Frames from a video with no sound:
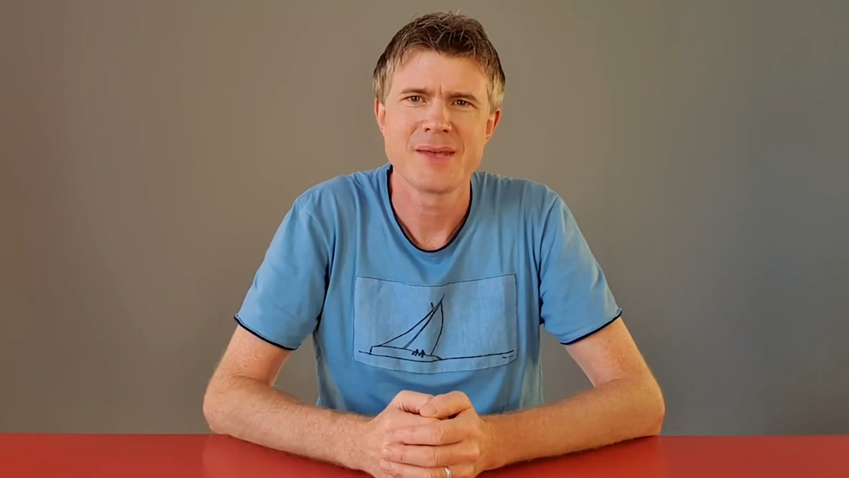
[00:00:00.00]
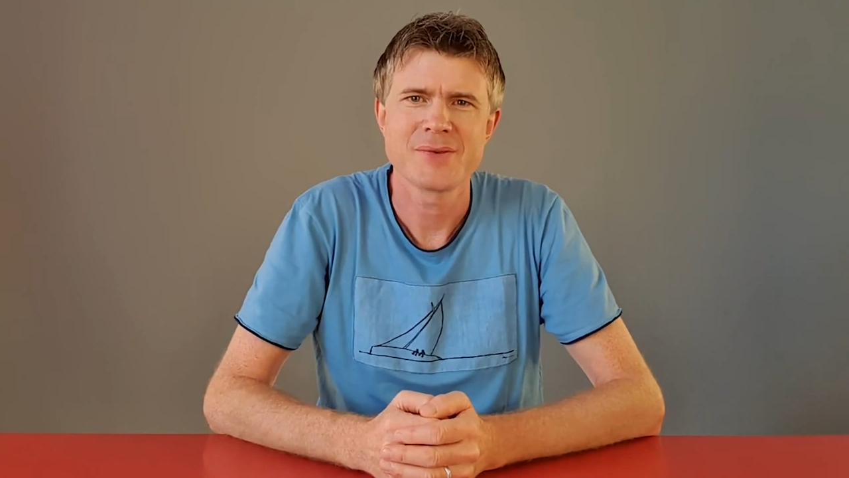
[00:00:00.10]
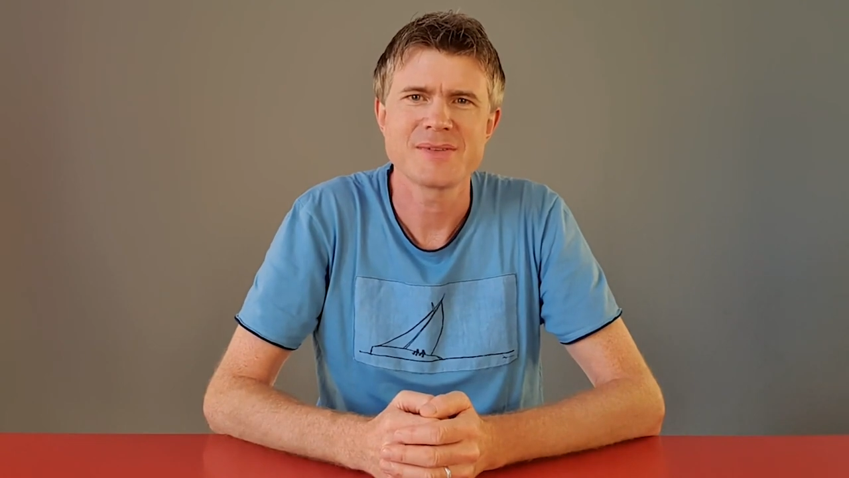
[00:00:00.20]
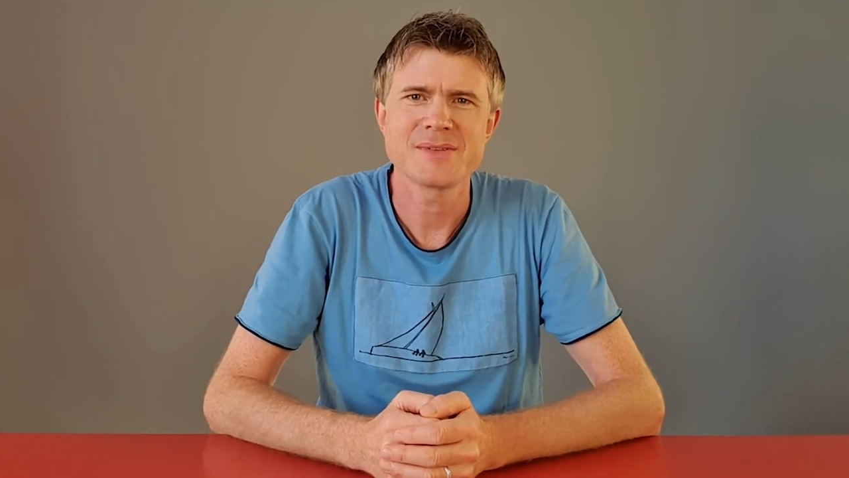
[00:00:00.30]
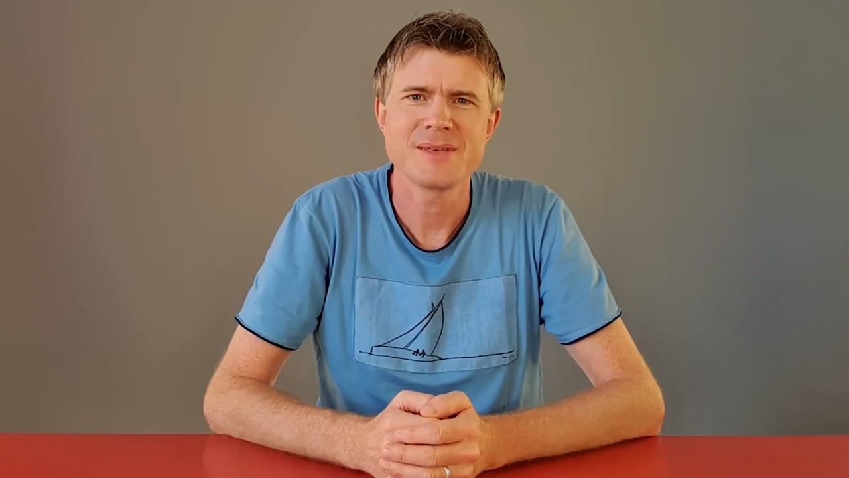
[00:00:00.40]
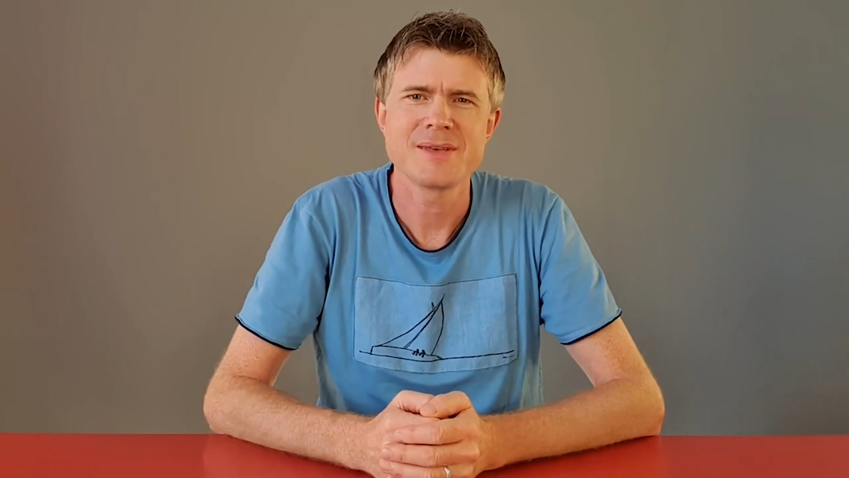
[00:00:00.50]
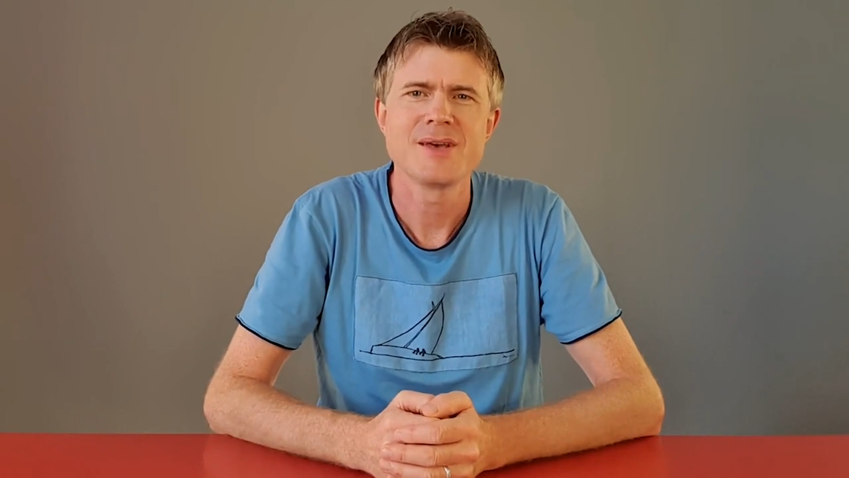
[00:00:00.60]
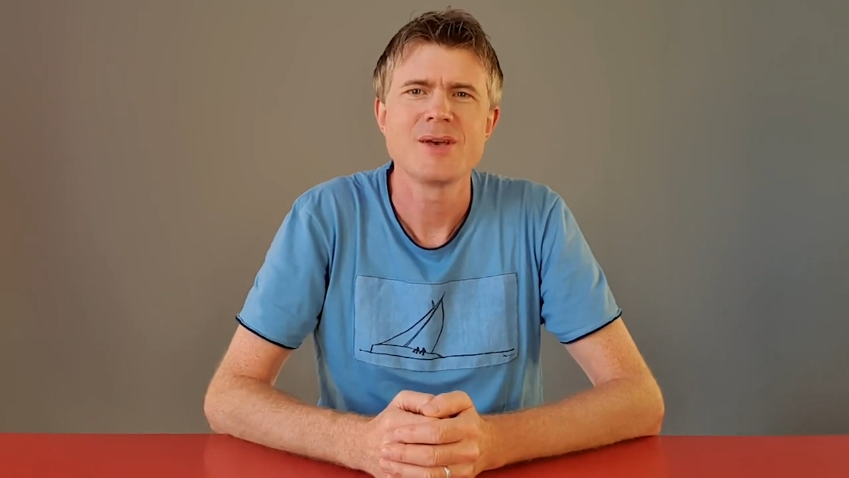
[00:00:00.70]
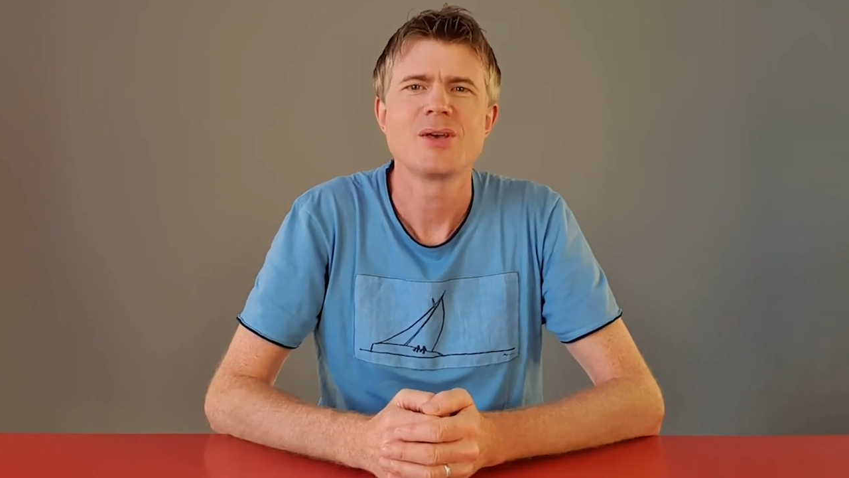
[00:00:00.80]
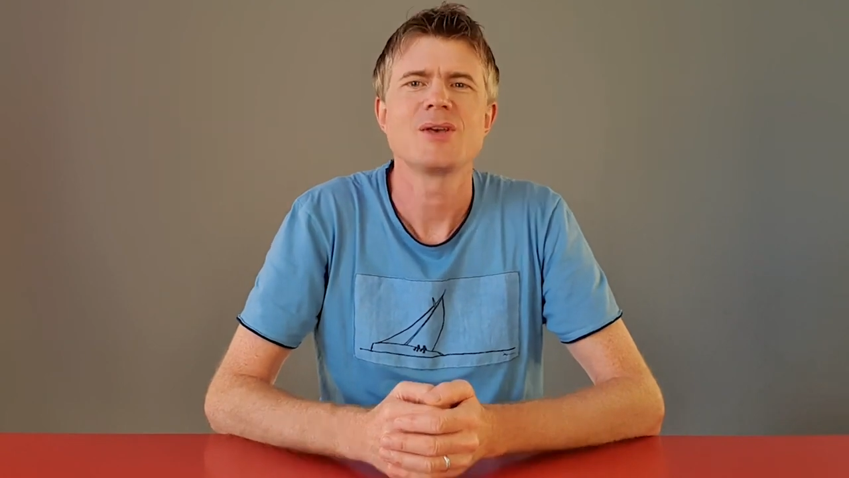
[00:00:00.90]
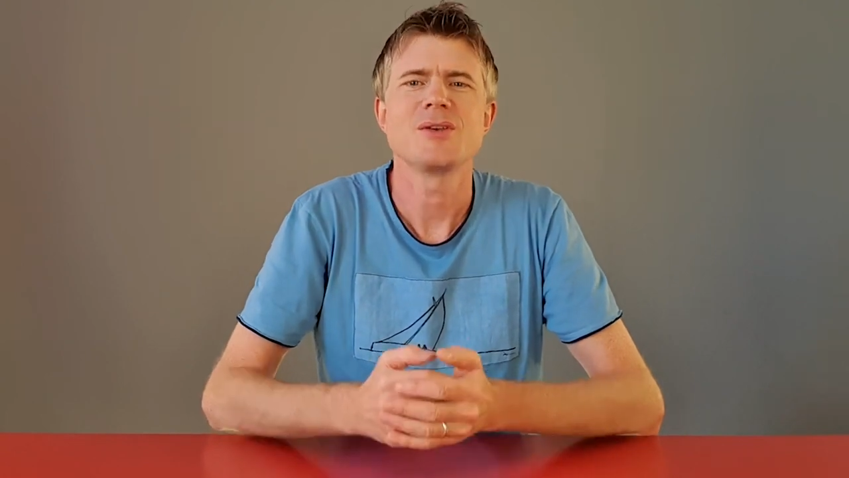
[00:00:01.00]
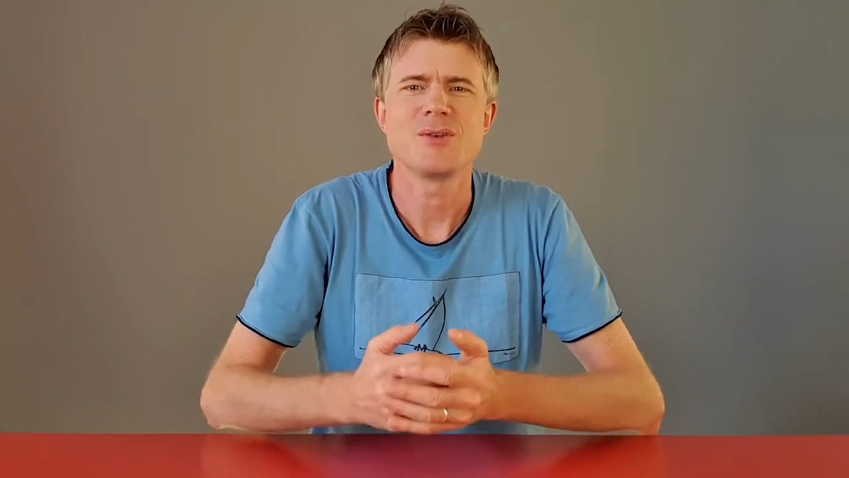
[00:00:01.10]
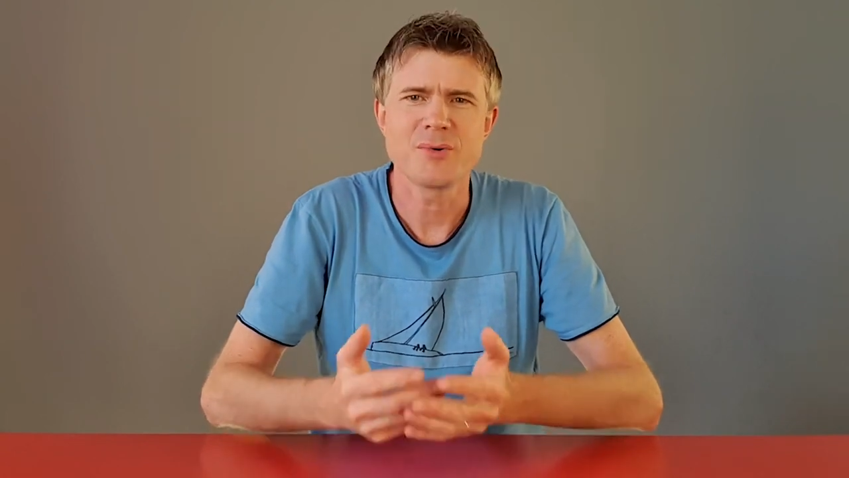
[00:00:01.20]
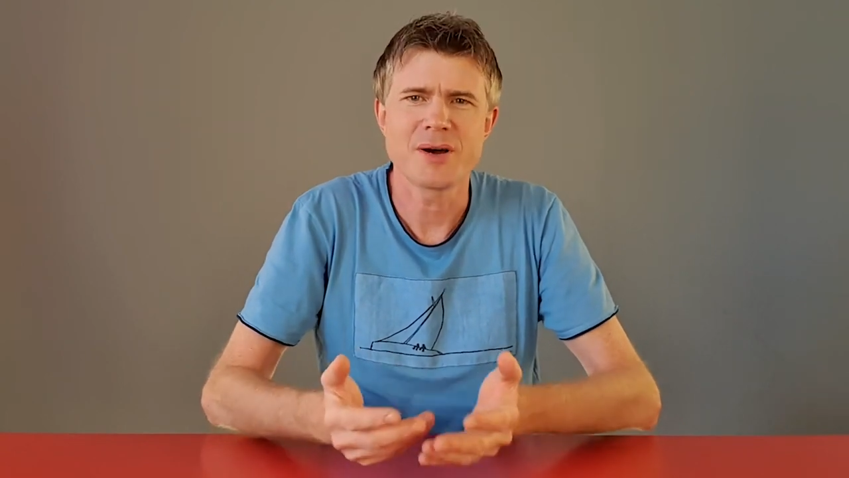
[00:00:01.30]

You see, you